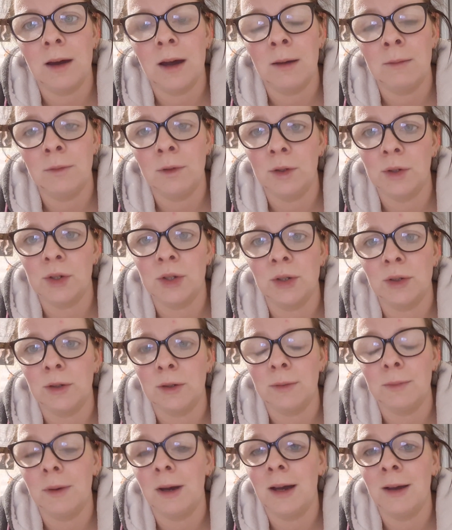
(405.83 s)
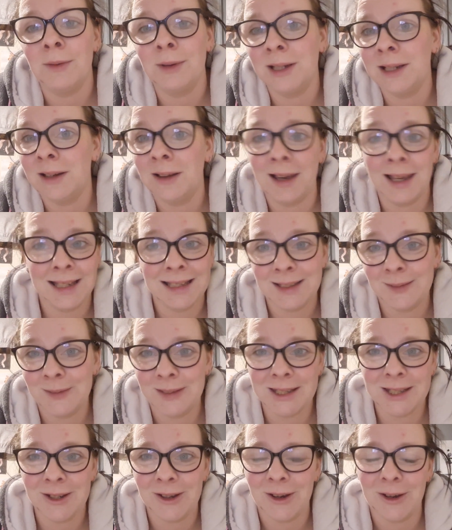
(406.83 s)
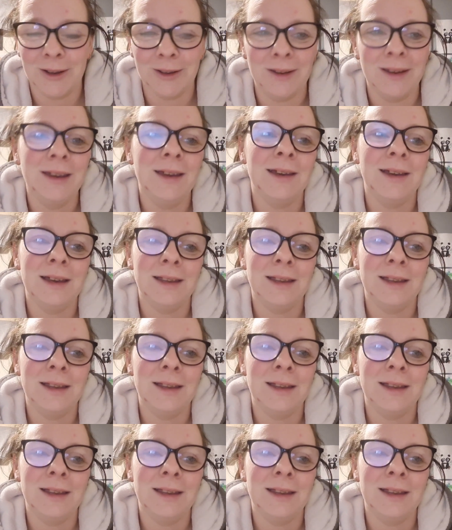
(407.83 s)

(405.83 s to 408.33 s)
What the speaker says: I'm not sure. I would like some snow.